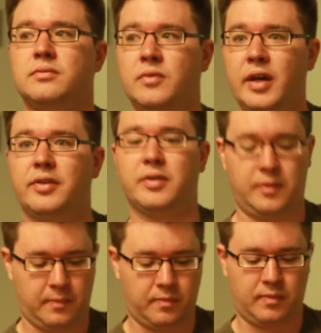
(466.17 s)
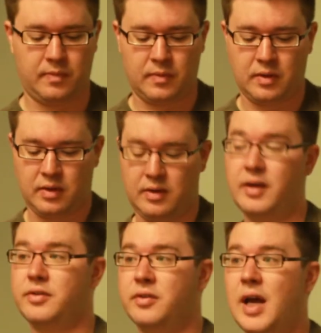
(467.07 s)
Yes.
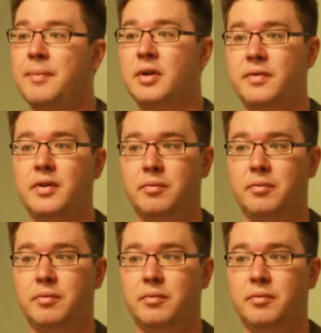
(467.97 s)
Yes, they're happy to fund